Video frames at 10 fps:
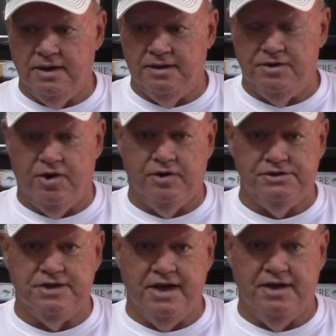in turn
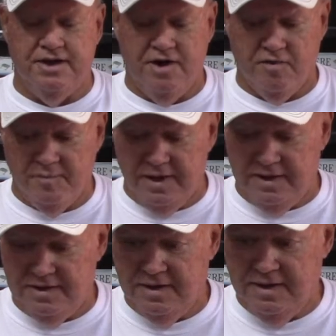it's taken care of
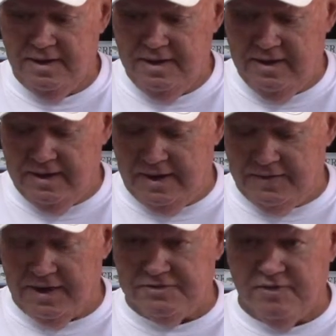me. And I
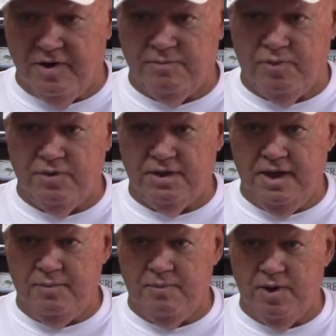think it's very important to
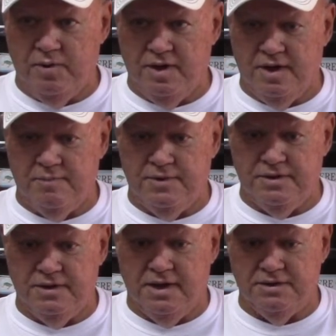keep your boat up
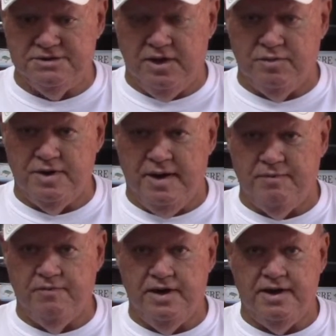and stay on
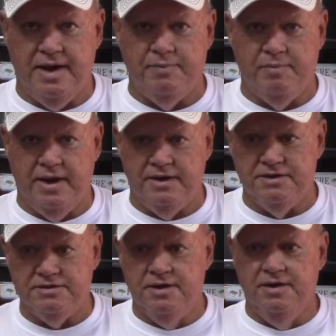top of any type of
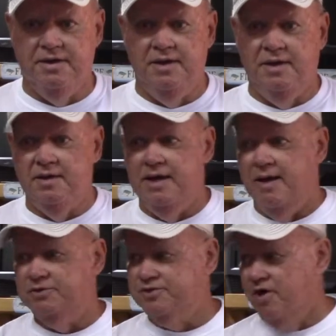maintenance.
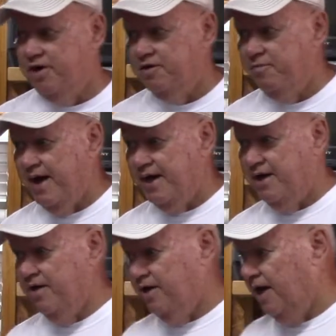We'll start at the back
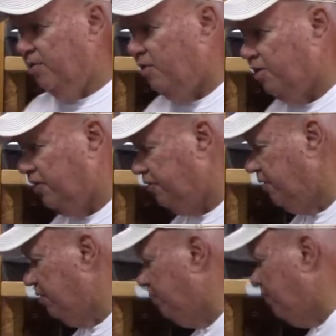here and kind of walk you through the